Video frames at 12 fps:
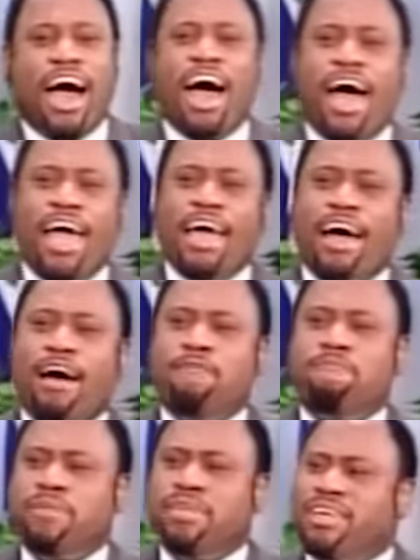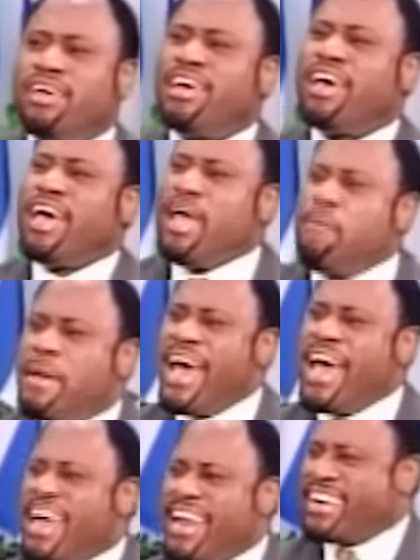I am a
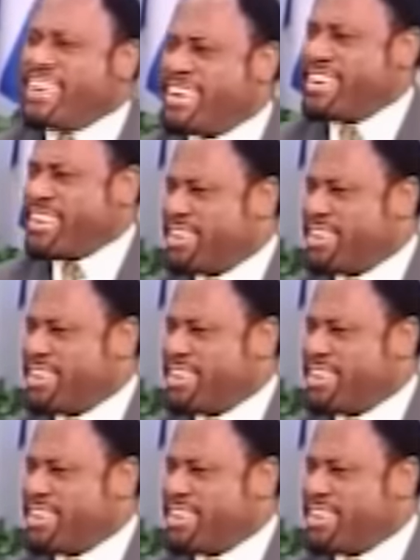man.